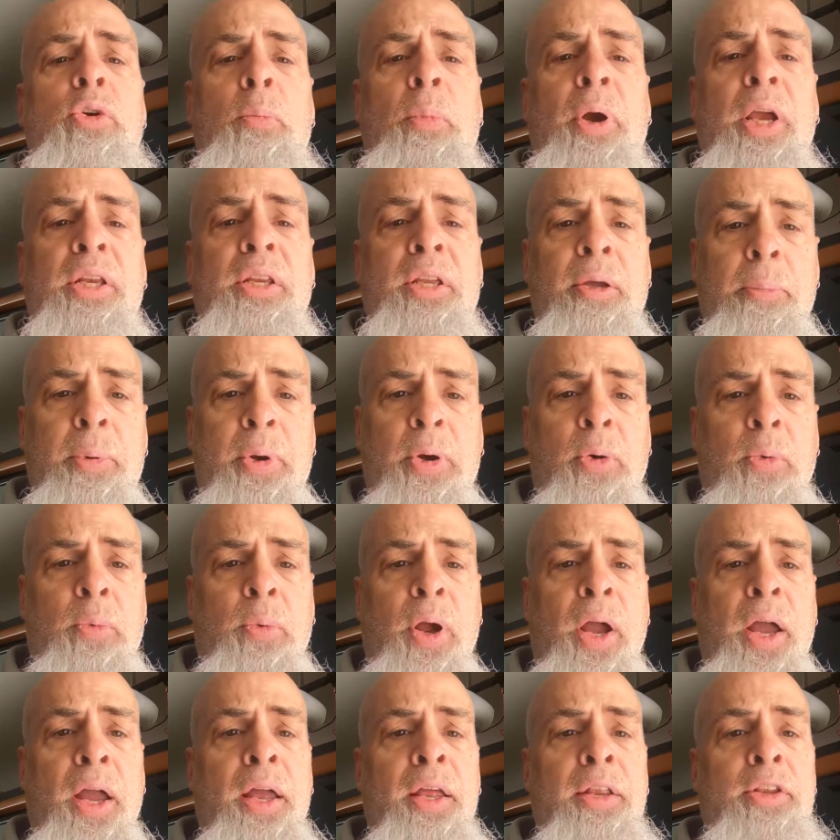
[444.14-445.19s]
my typical
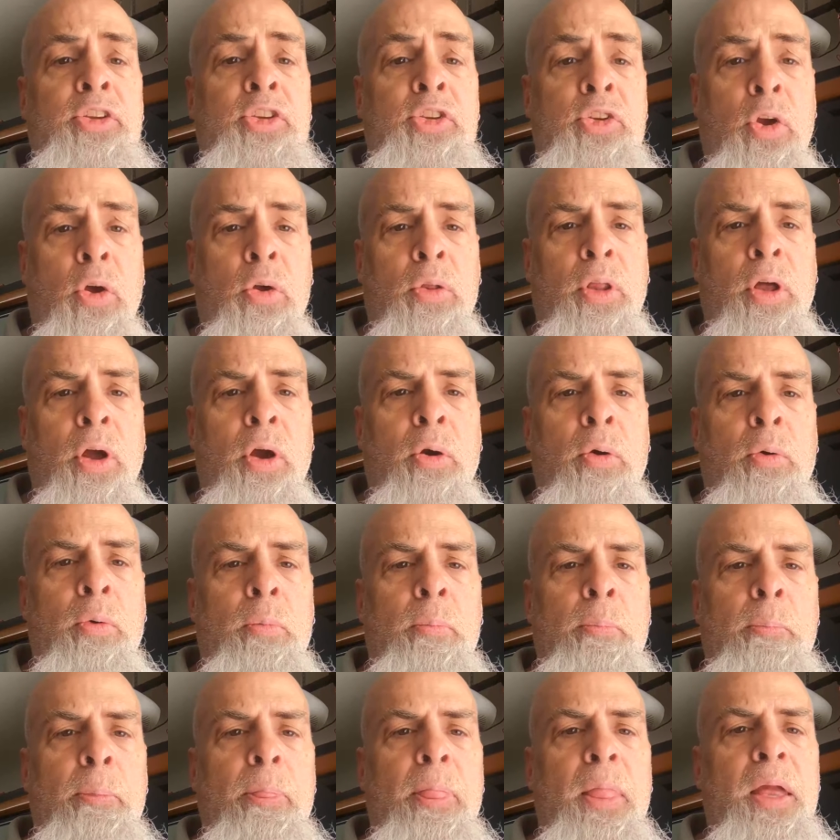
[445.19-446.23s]
ride
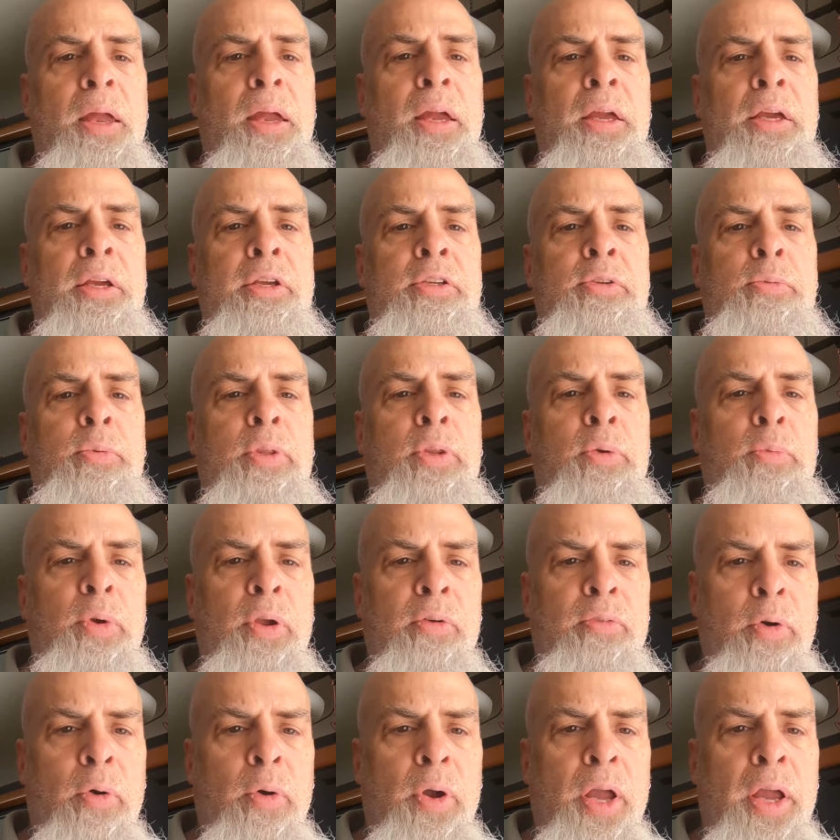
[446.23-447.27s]
solo is with the
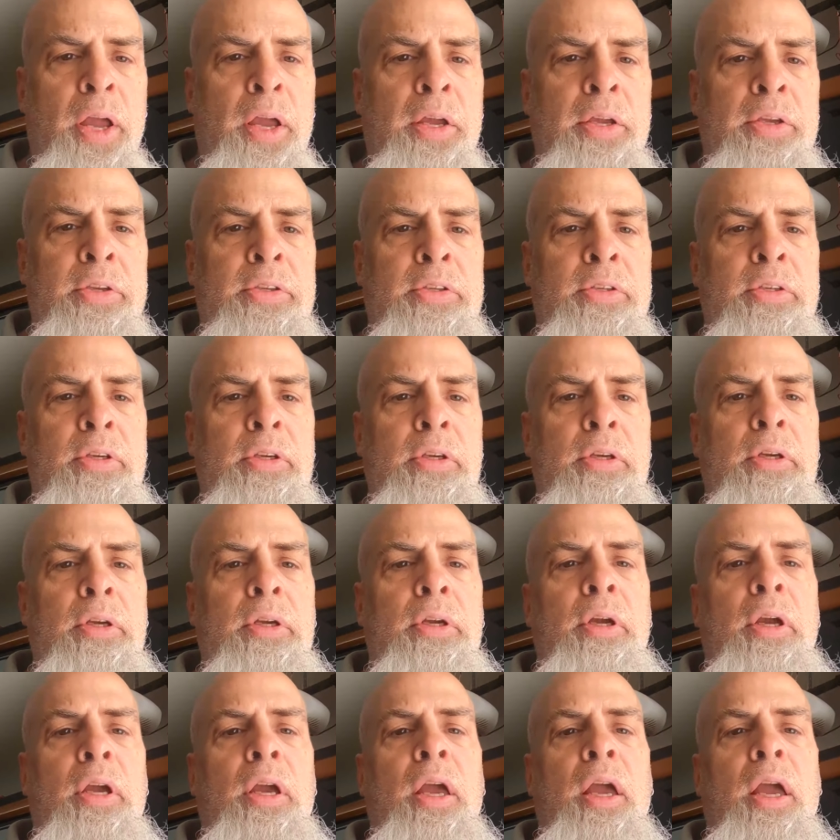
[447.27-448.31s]
Revo A's,
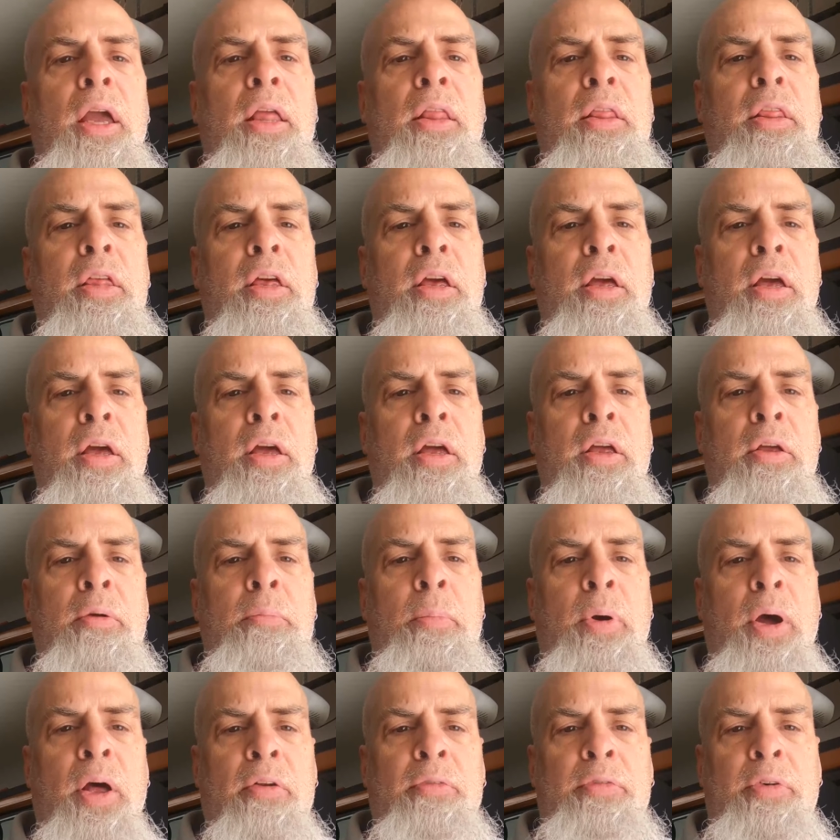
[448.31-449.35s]
the
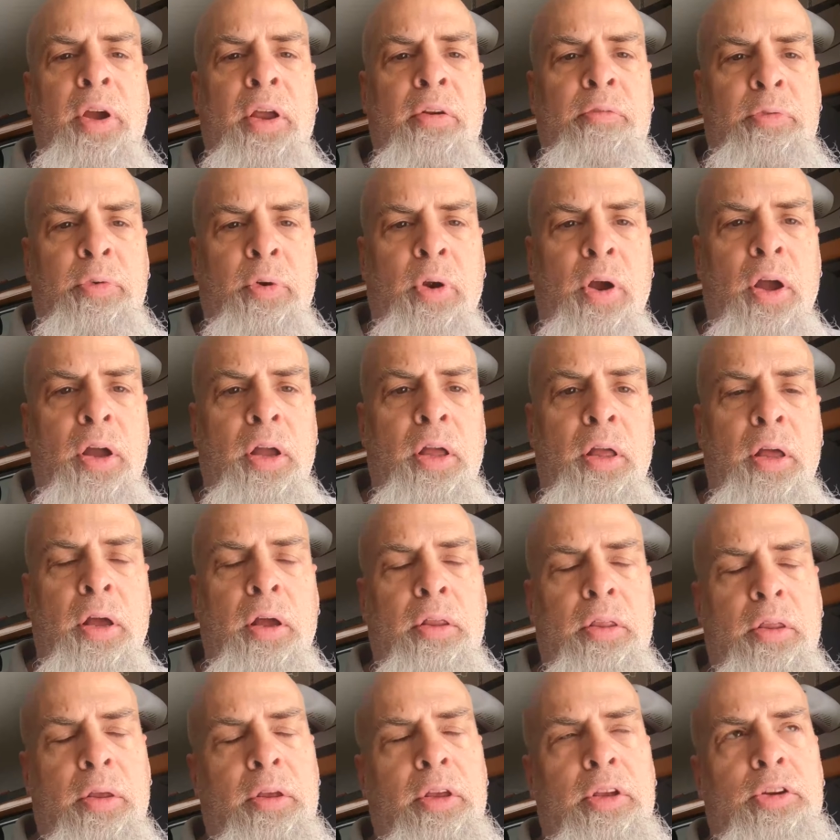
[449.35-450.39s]
modified
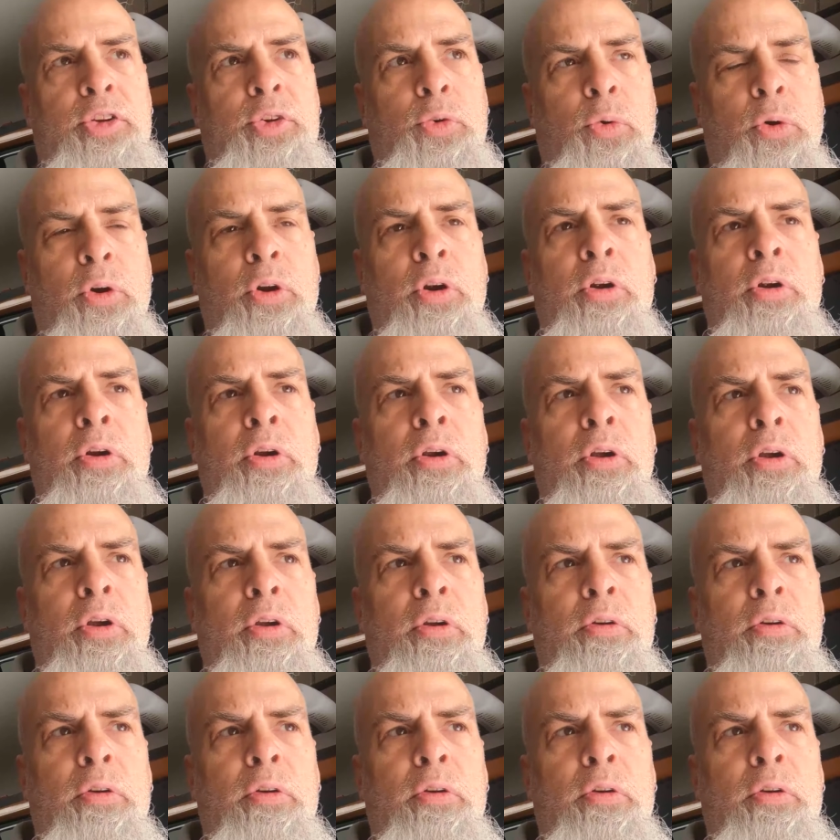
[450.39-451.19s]
the shorter